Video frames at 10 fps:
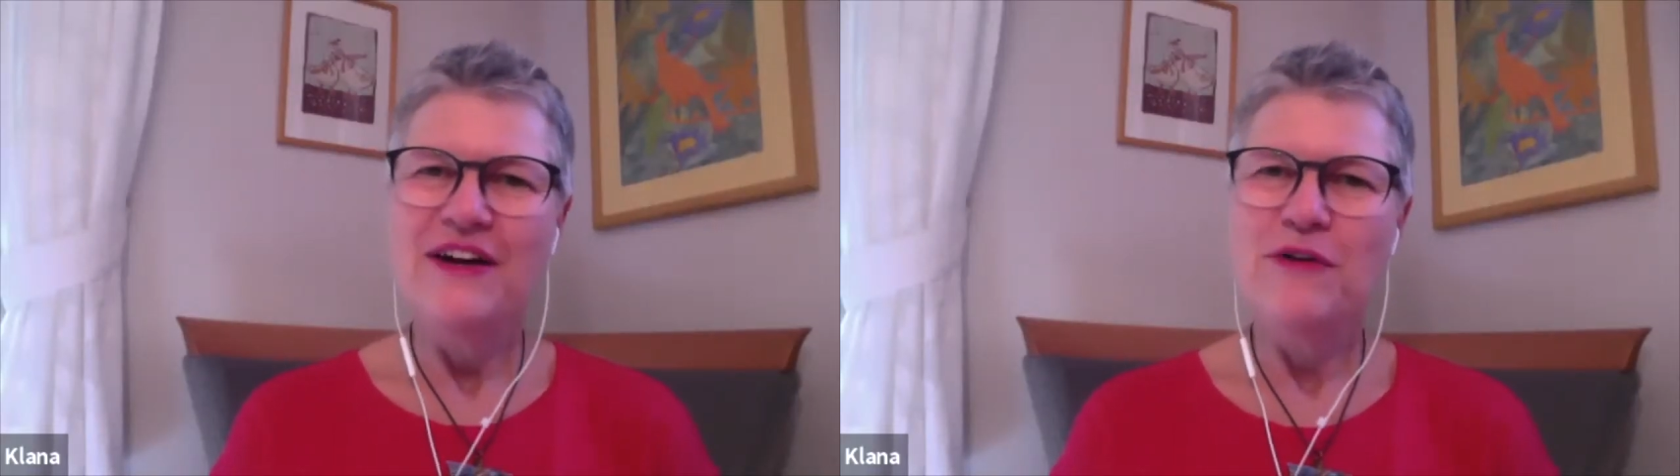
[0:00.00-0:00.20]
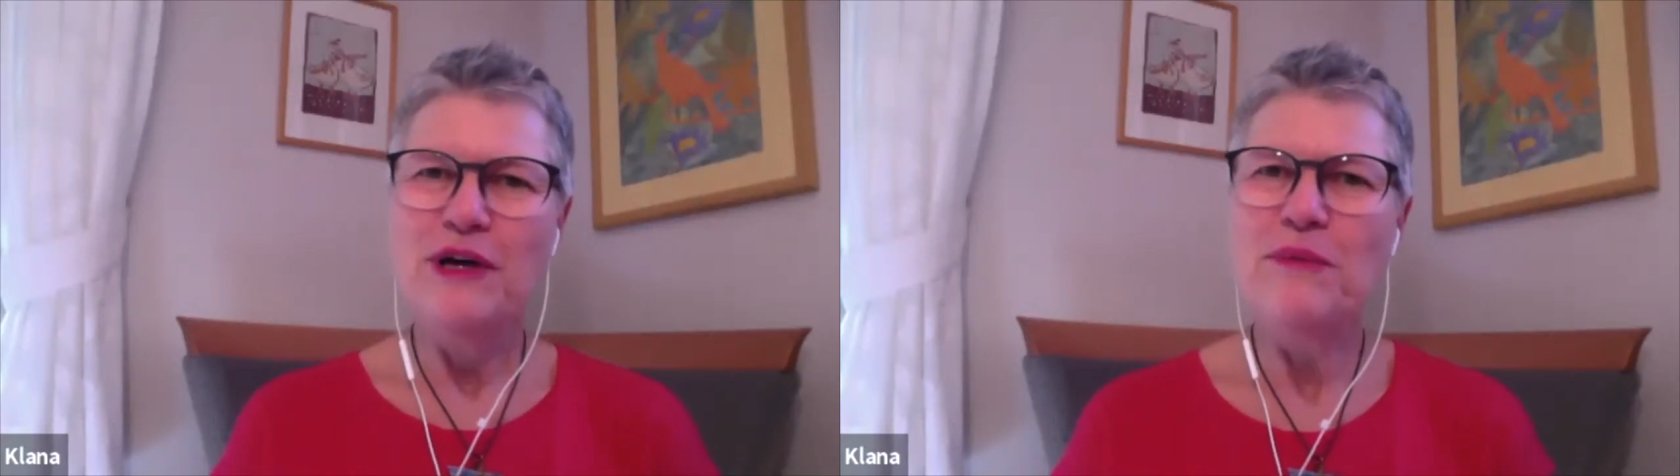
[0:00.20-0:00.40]

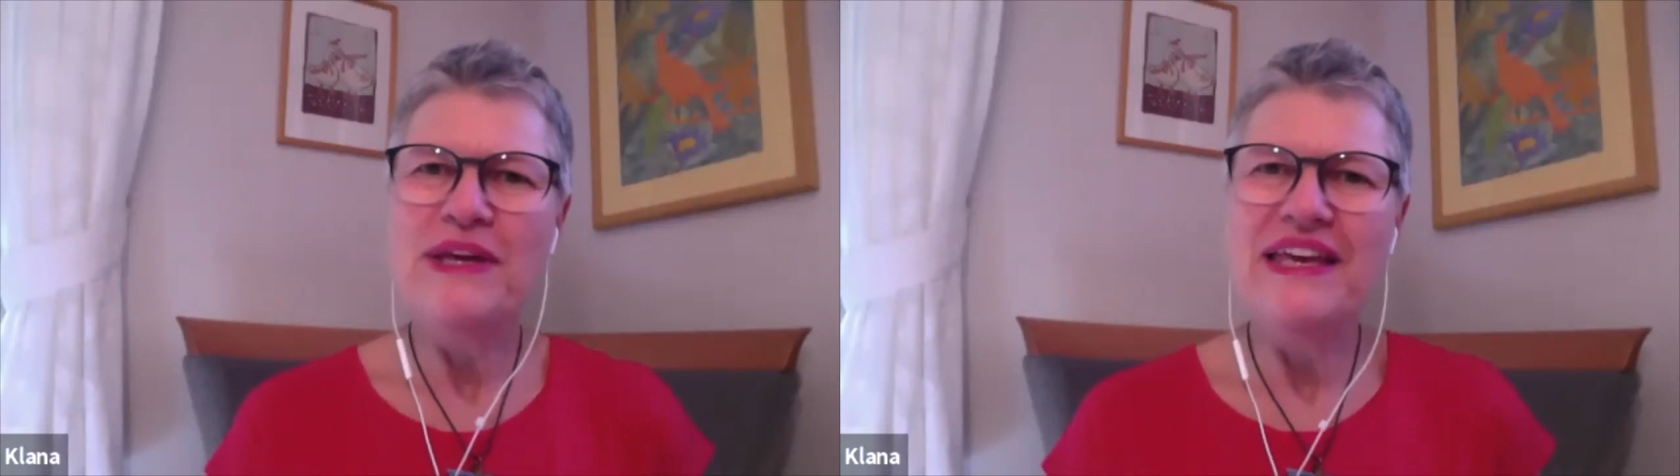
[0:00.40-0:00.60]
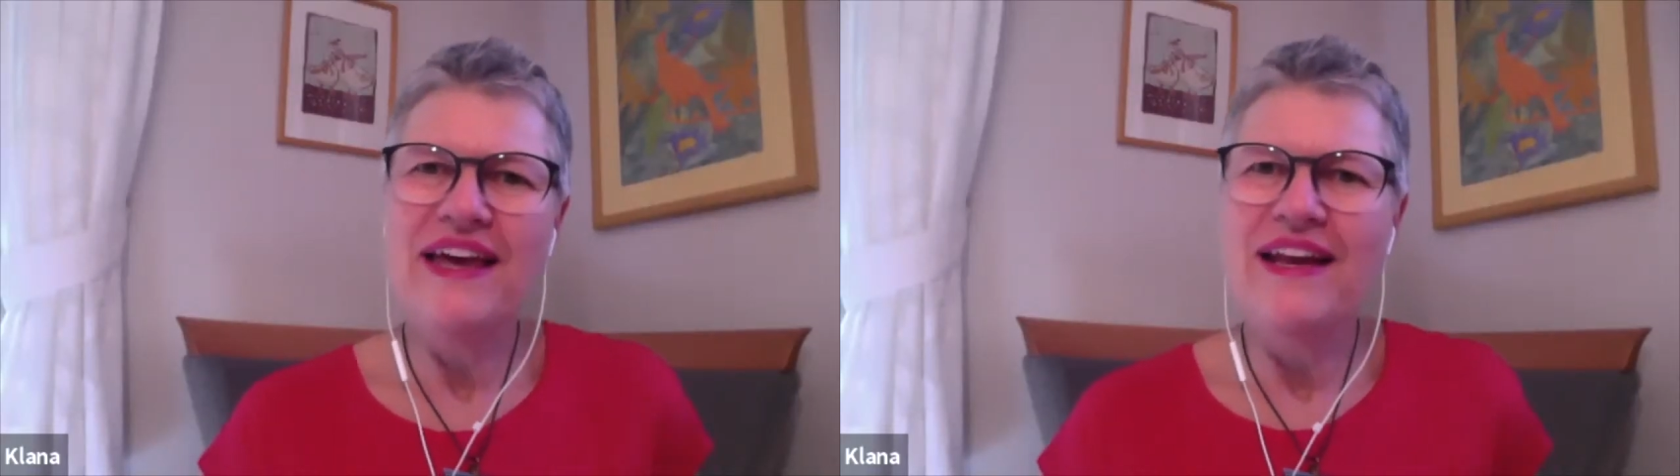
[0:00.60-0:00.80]
when we
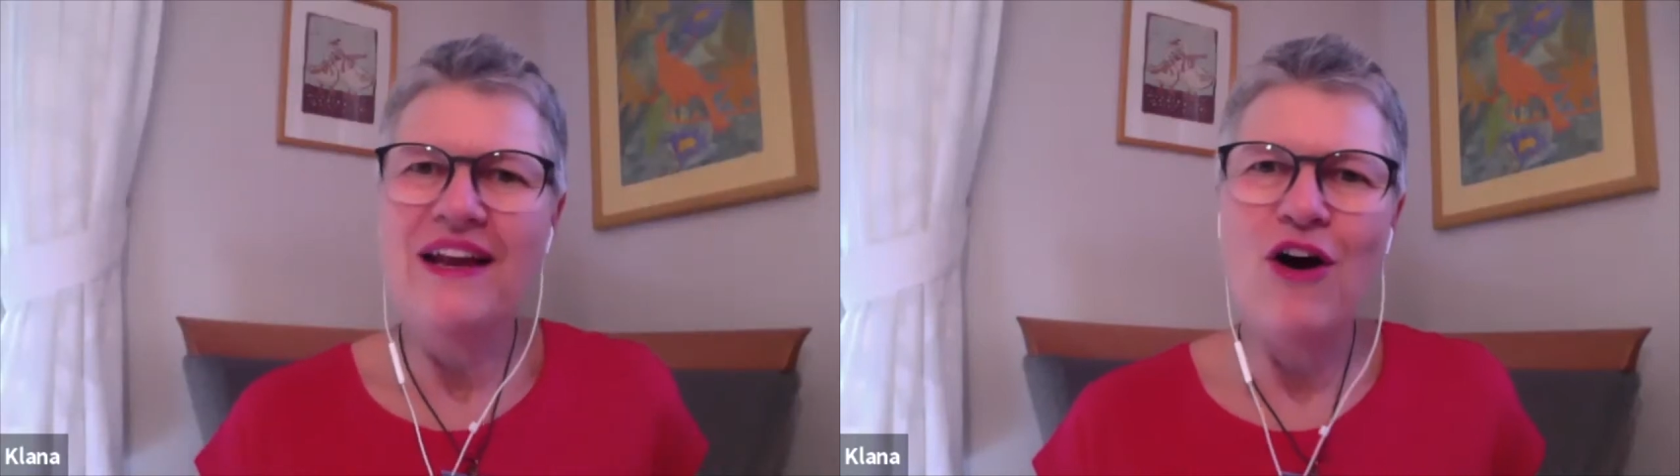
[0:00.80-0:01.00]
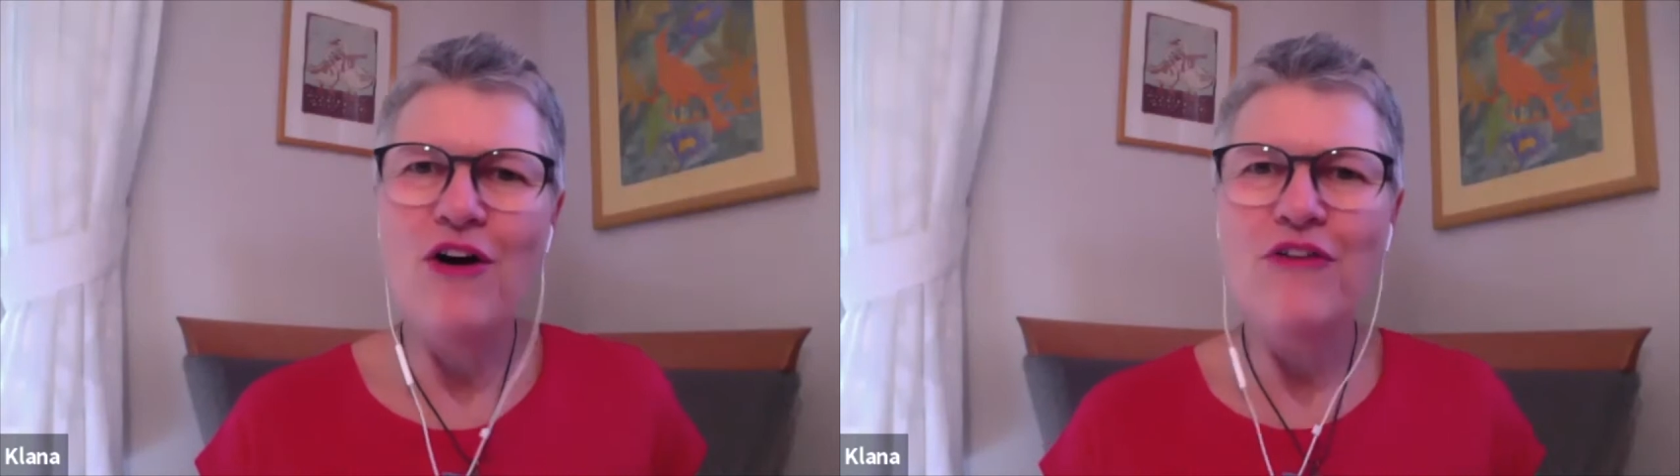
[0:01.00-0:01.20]
can
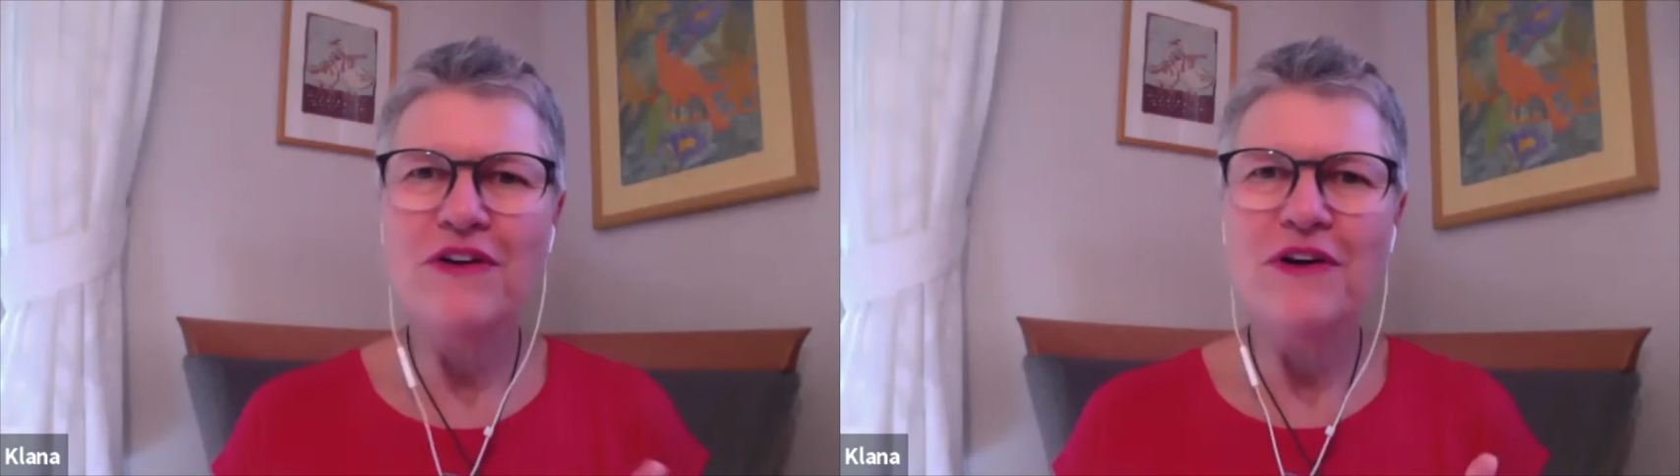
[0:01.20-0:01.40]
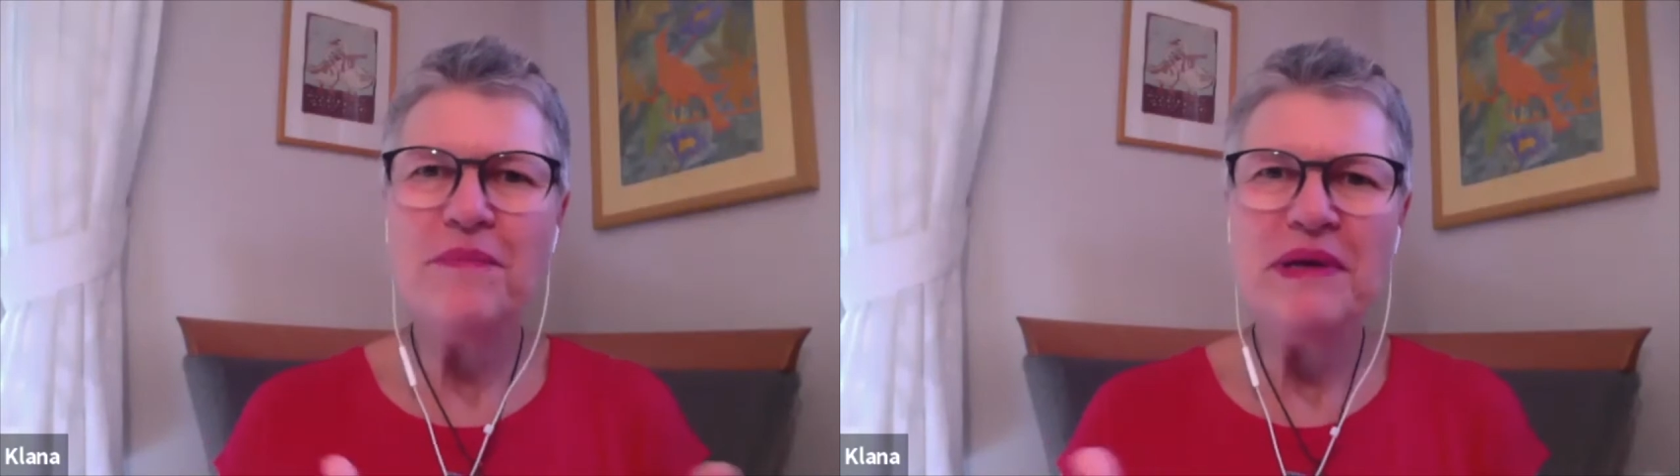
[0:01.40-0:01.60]

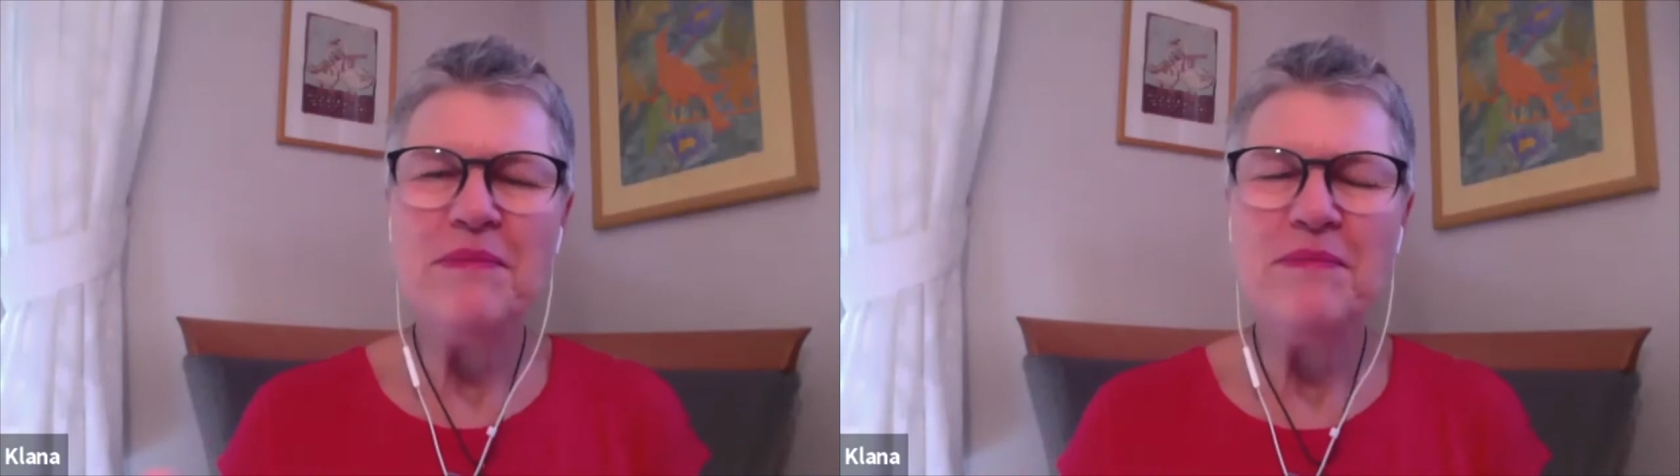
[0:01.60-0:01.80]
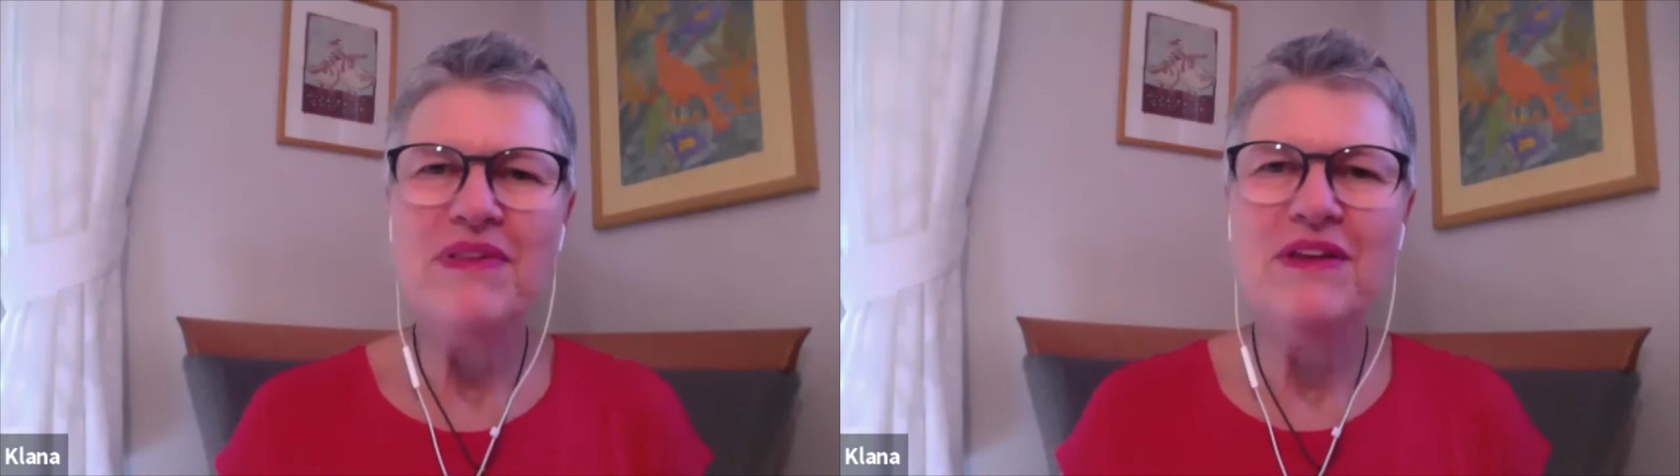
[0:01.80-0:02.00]
offer
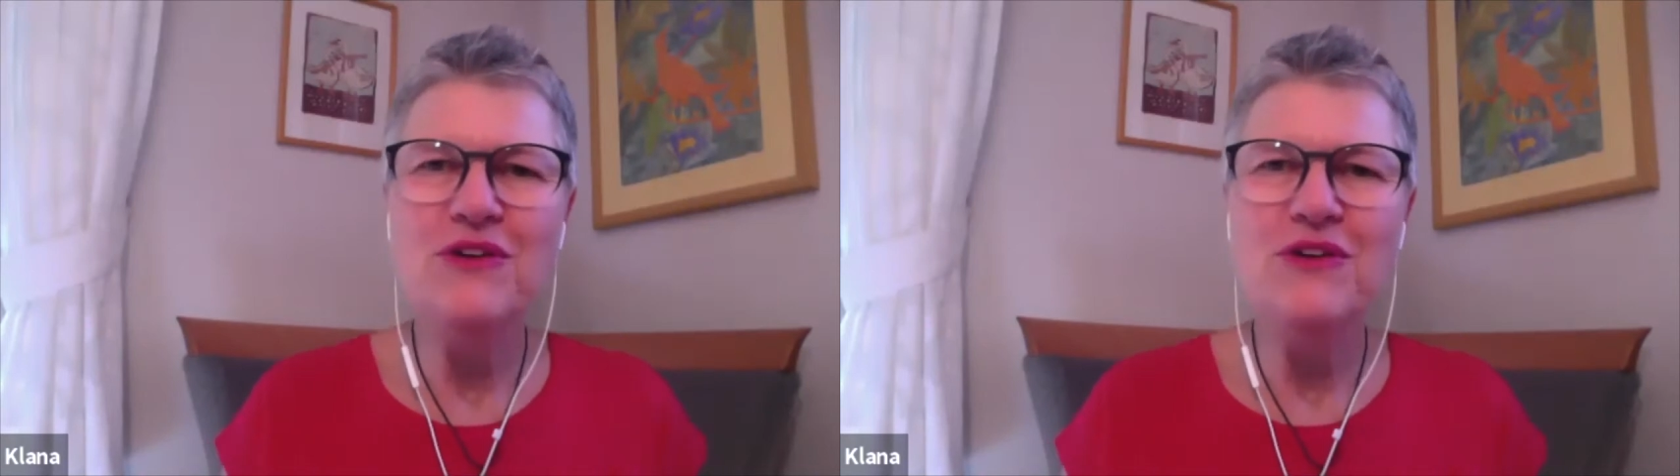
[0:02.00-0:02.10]
people